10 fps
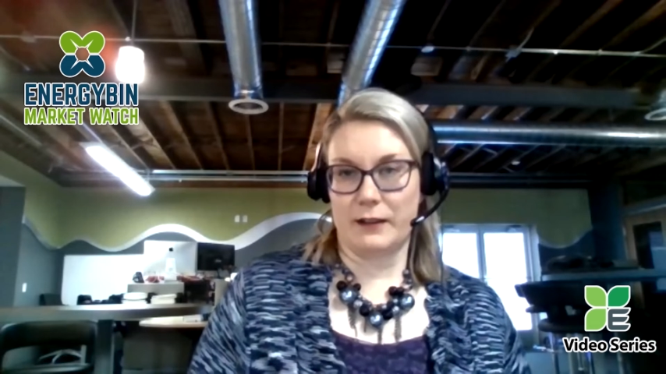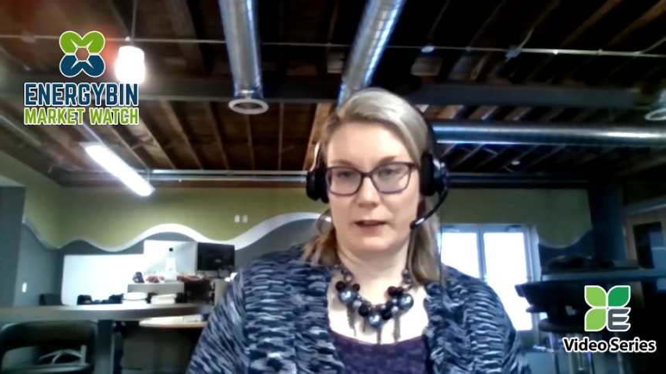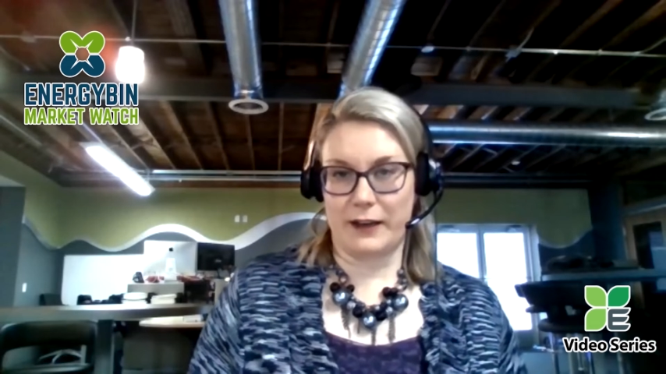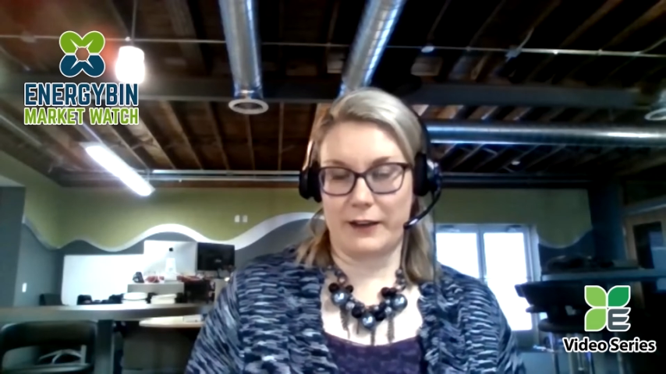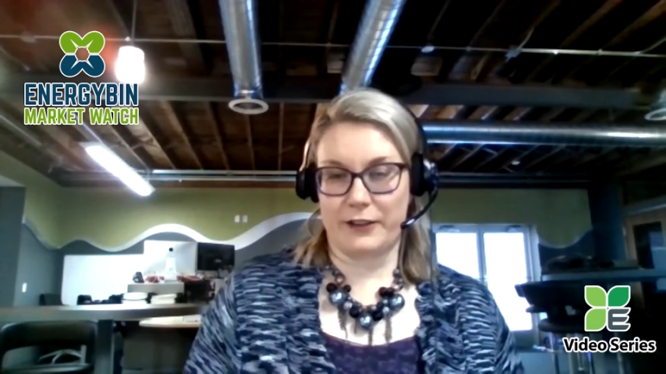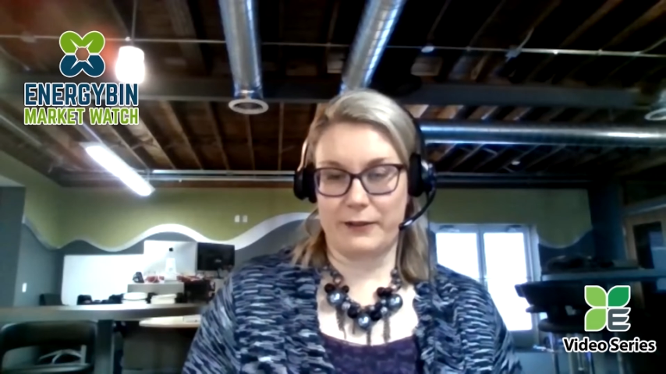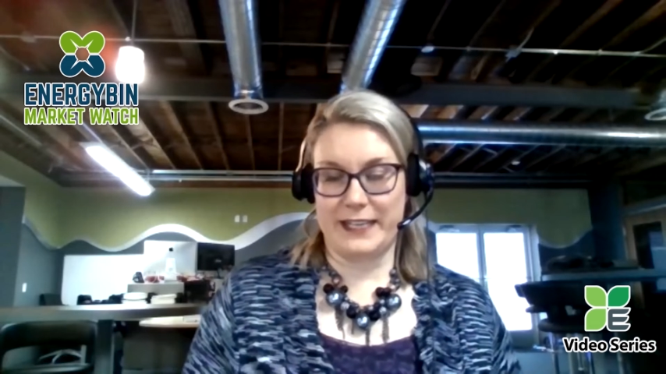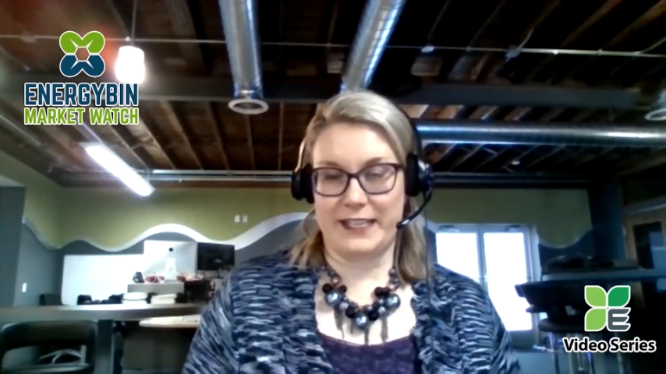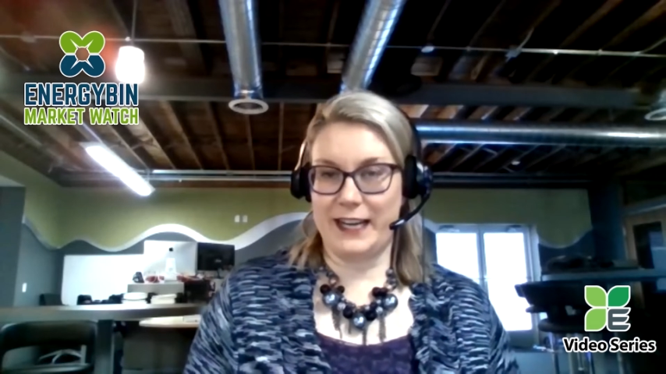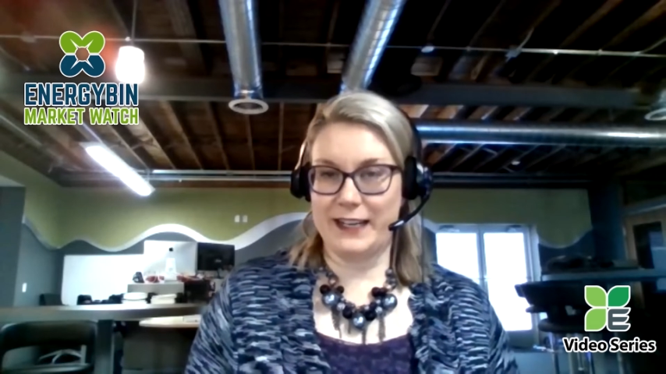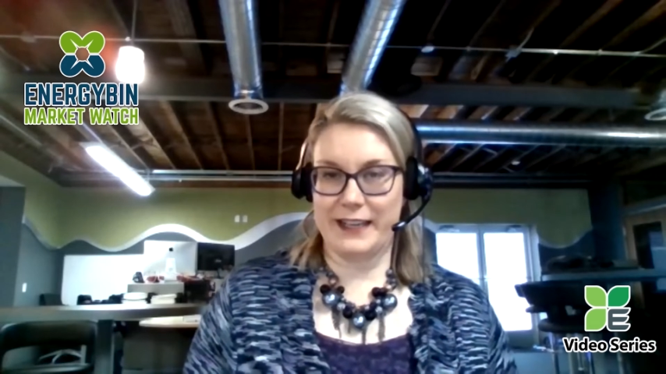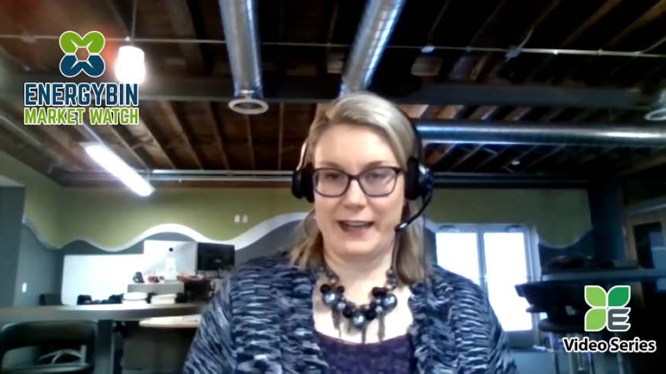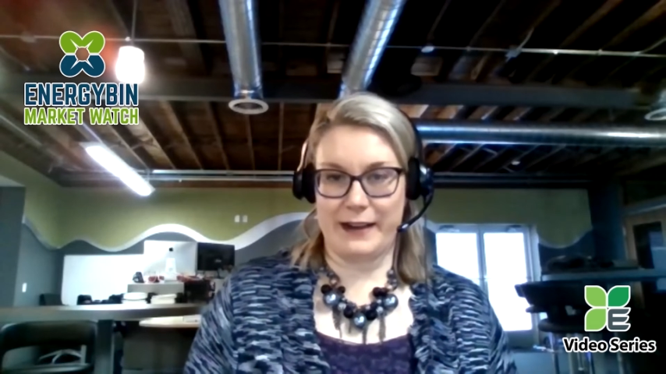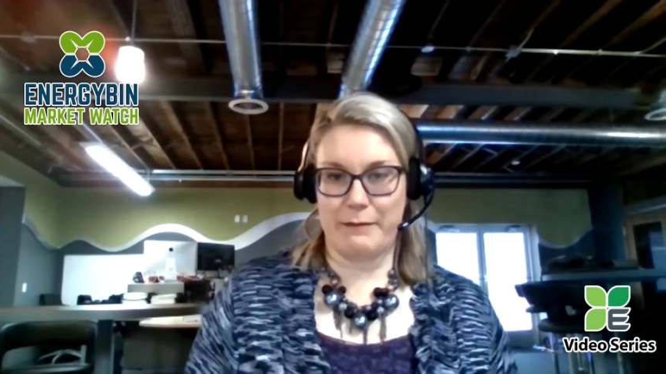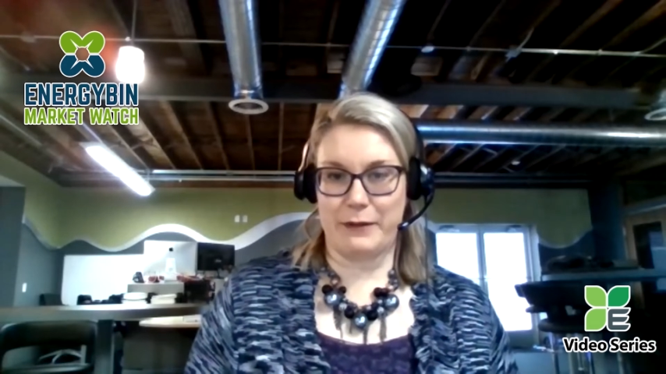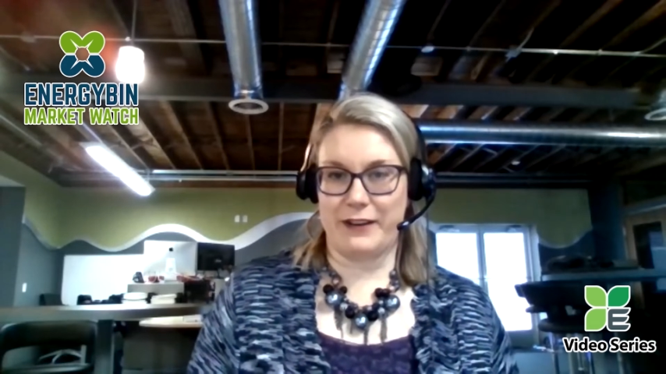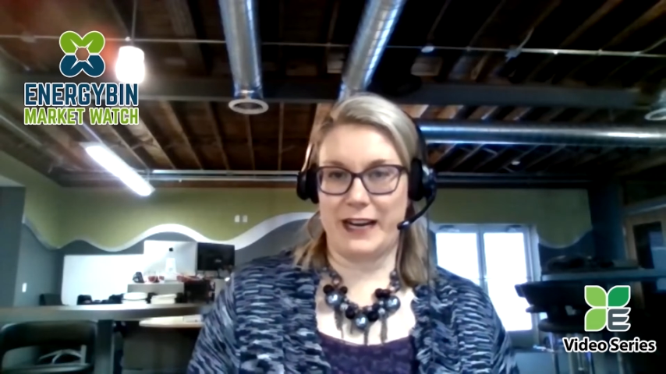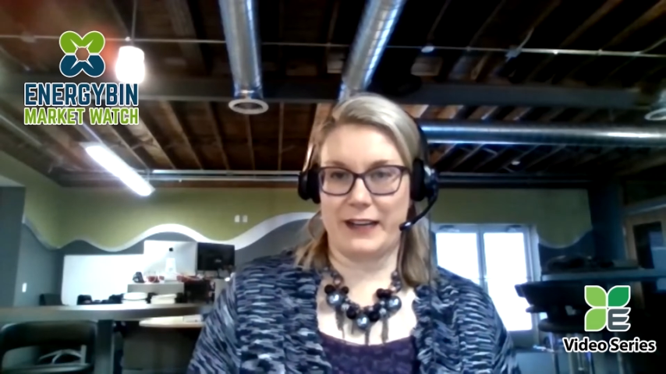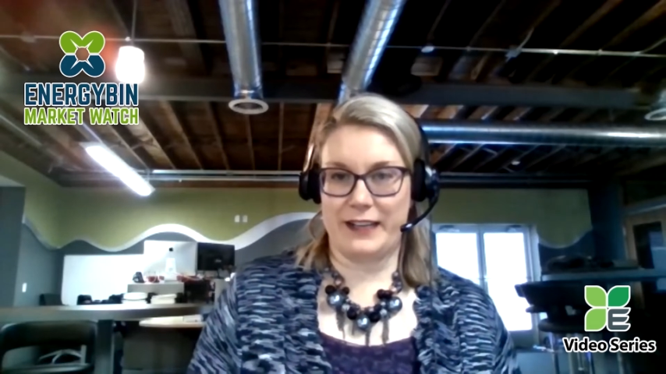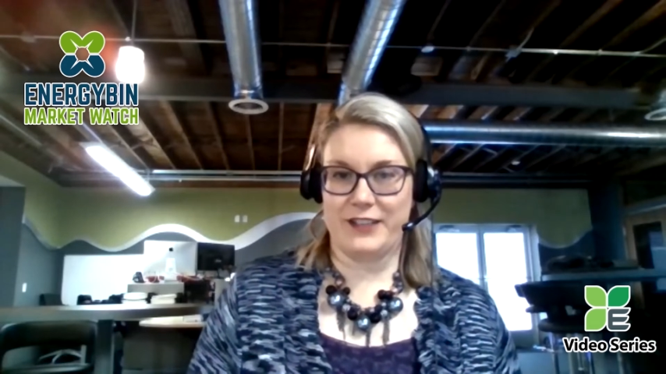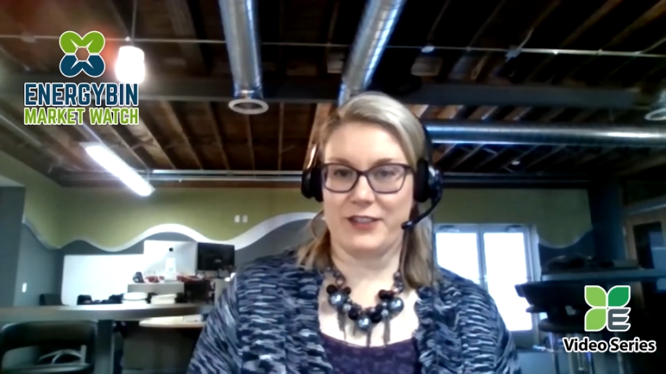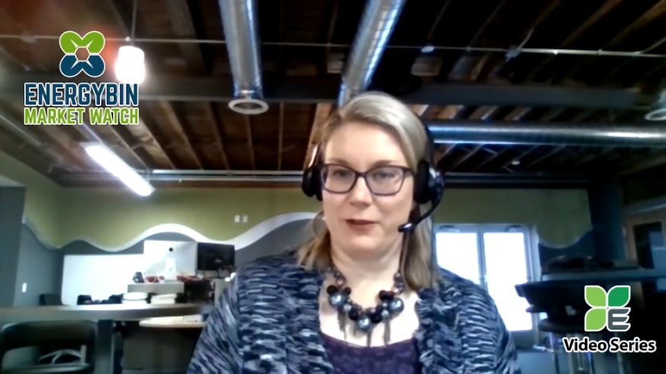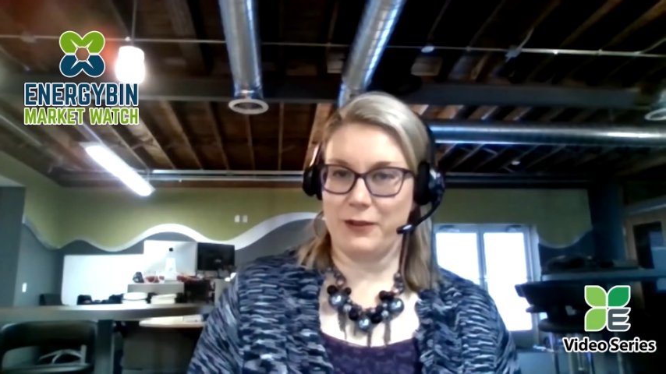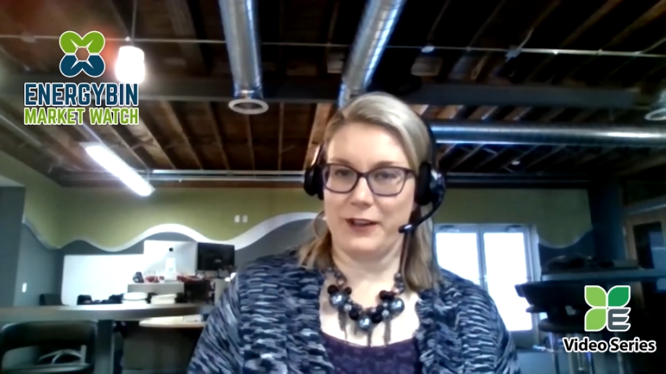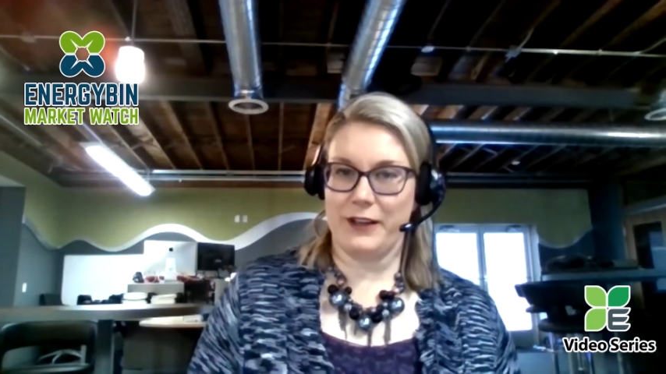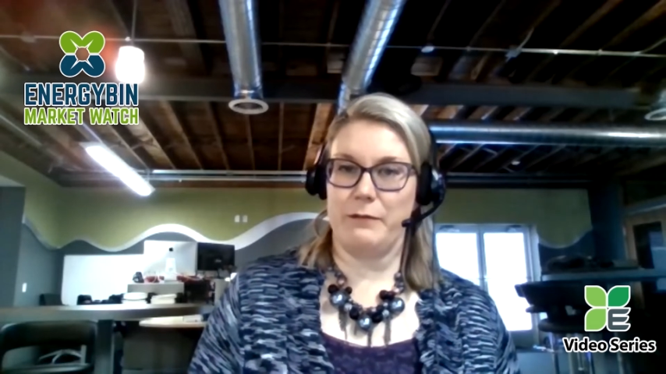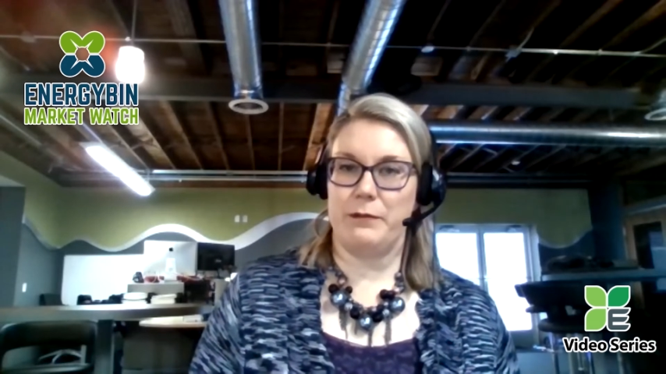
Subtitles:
R3 Tech and Meraki Solar,